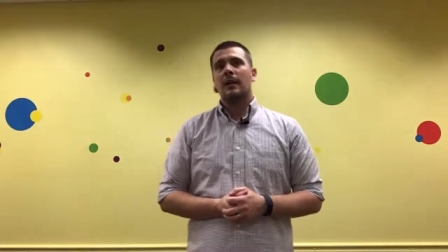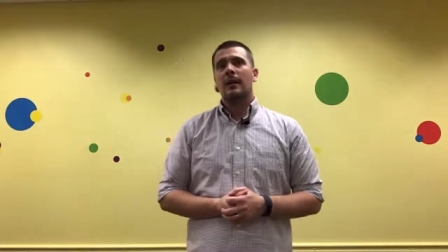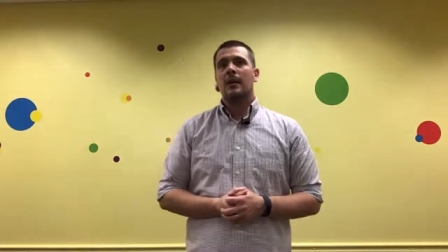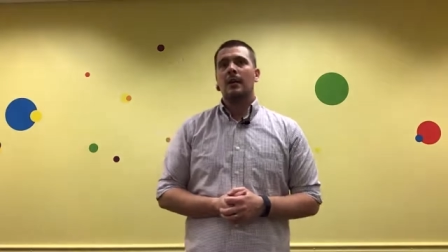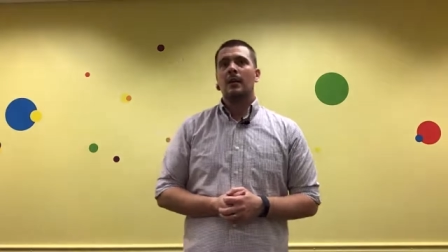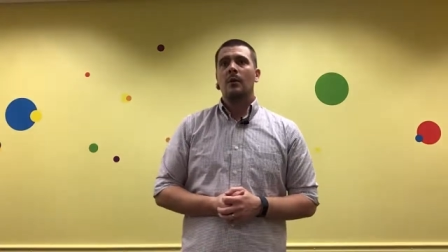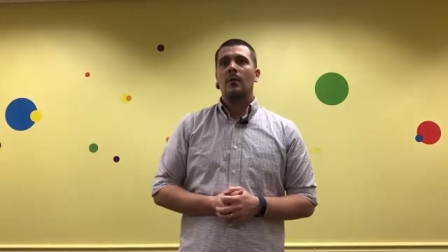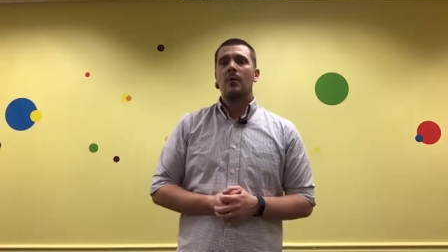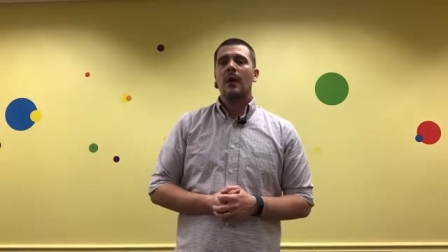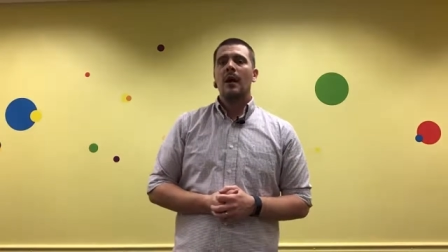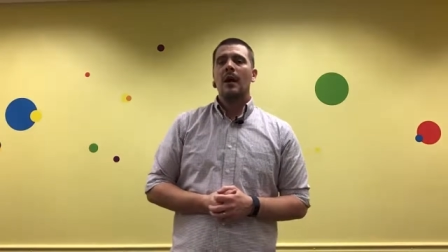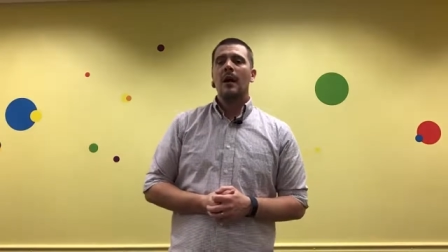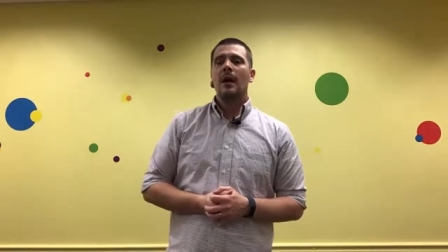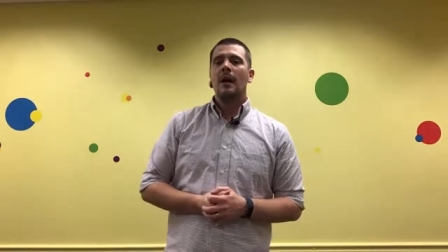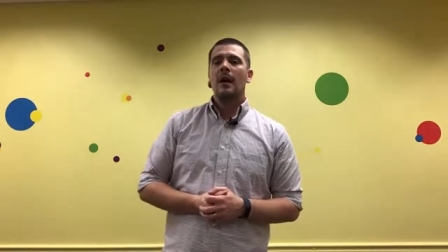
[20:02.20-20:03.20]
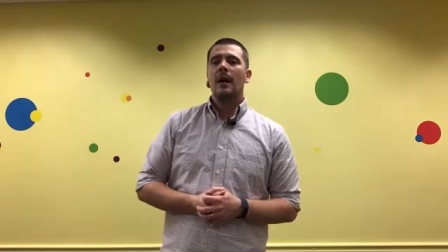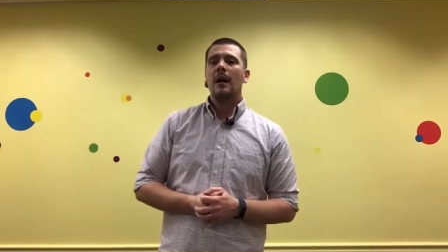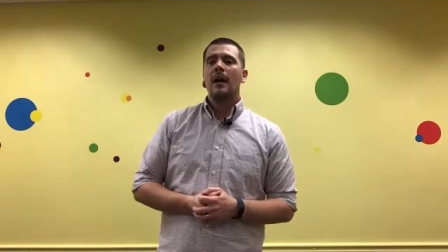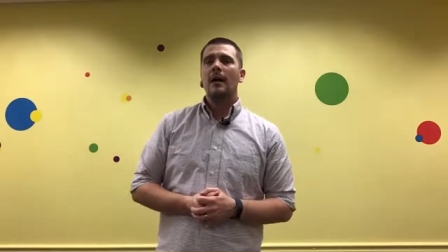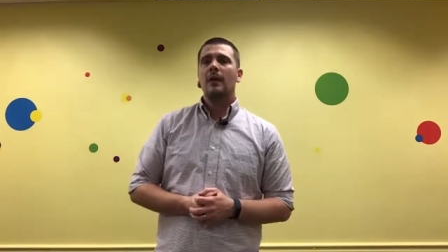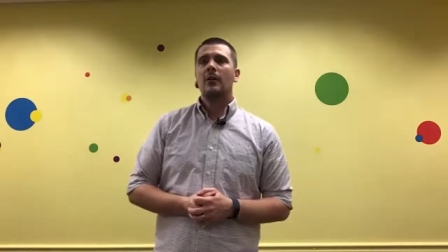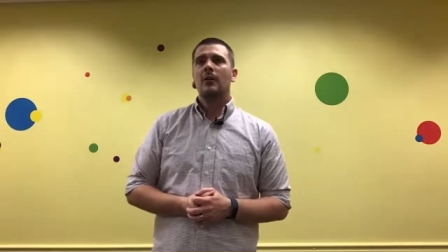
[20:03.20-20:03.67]
in a
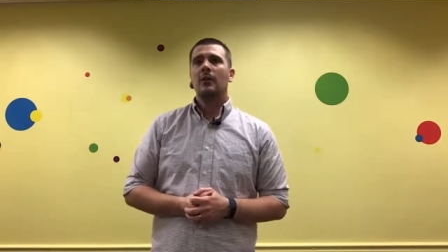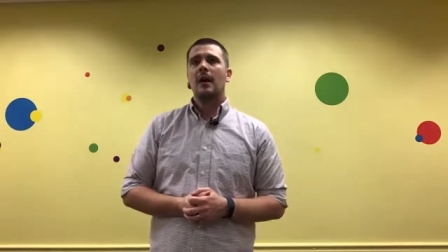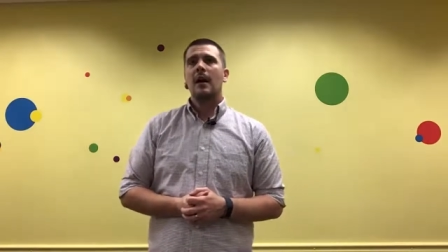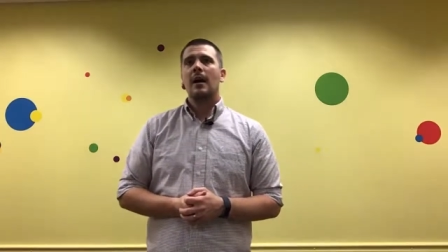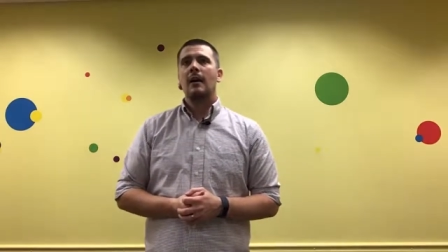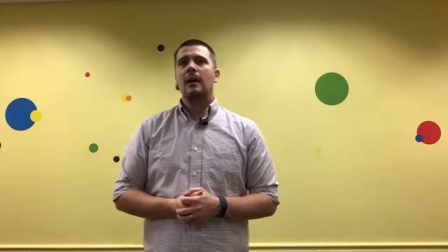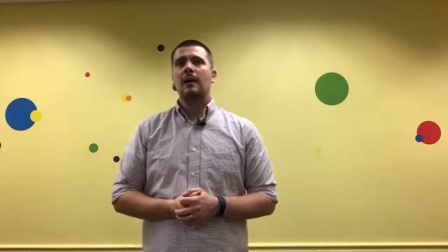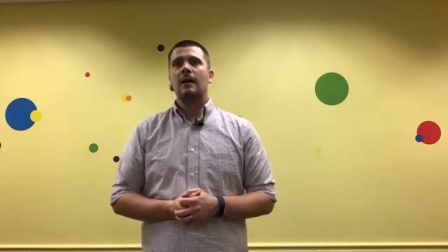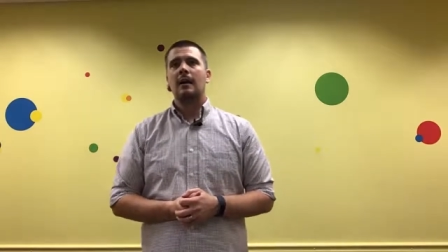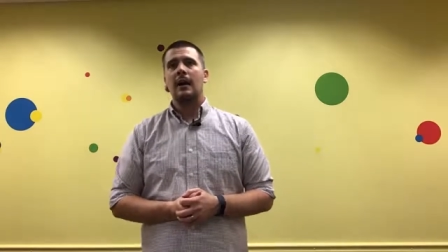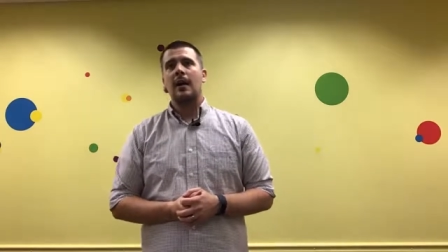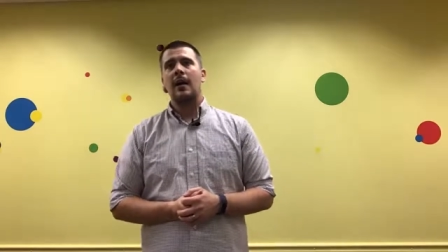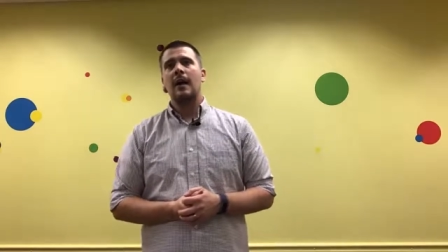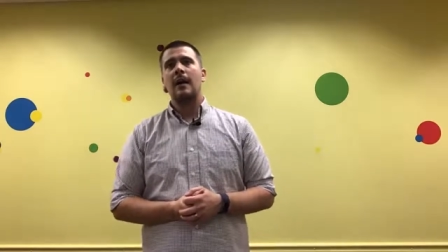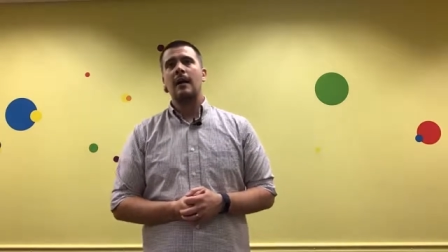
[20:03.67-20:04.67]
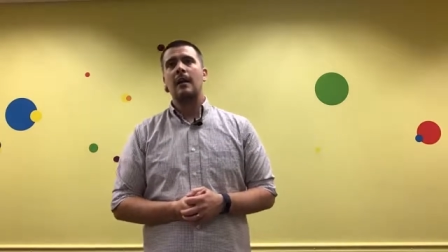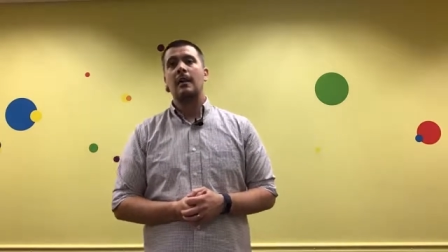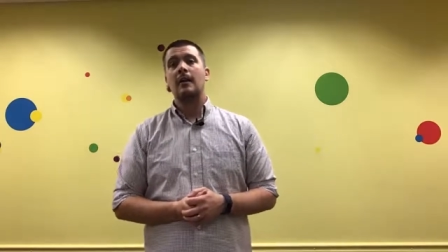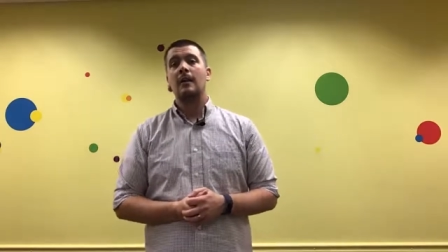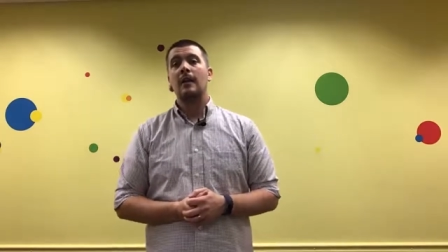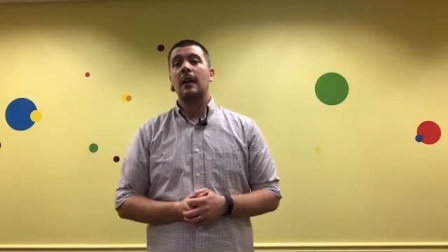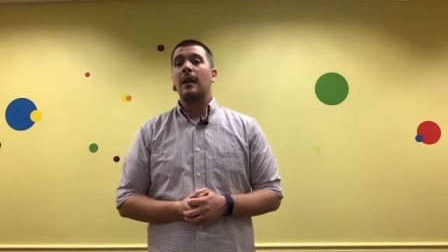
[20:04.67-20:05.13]
while,
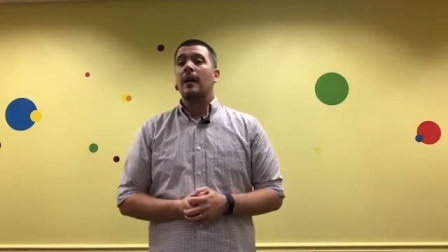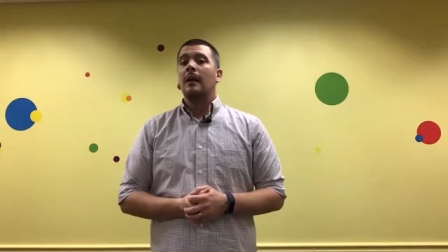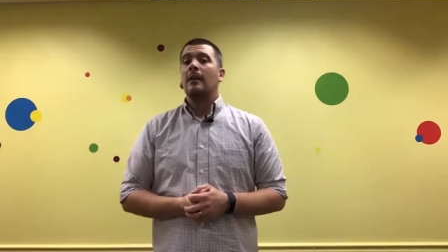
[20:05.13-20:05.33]
crocodile.